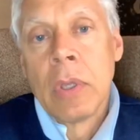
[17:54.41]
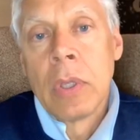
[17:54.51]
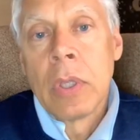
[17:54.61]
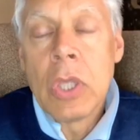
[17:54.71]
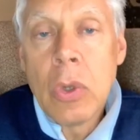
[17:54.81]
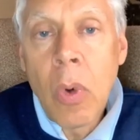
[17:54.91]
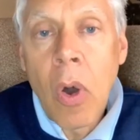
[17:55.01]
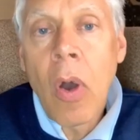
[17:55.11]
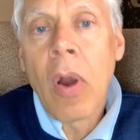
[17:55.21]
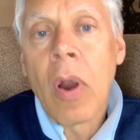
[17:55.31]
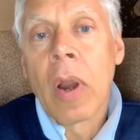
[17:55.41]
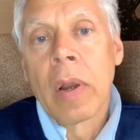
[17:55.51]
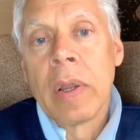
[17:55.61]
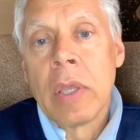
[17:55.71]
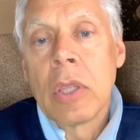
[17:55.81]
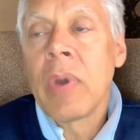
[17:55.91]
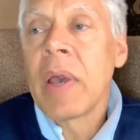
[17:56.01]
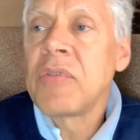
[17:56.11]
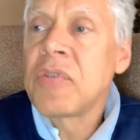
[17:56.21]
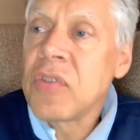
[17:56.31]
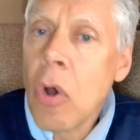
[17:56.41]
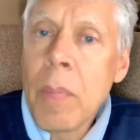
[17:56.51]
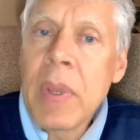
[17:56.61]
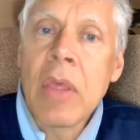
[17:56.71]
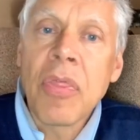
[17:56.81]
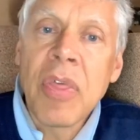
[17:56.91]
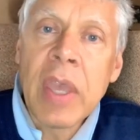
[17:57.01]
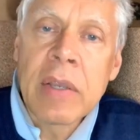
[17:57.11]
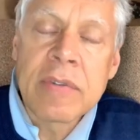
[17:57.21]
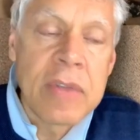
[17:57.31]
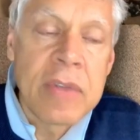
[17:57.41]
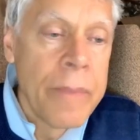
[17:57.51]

you are? You have so many things.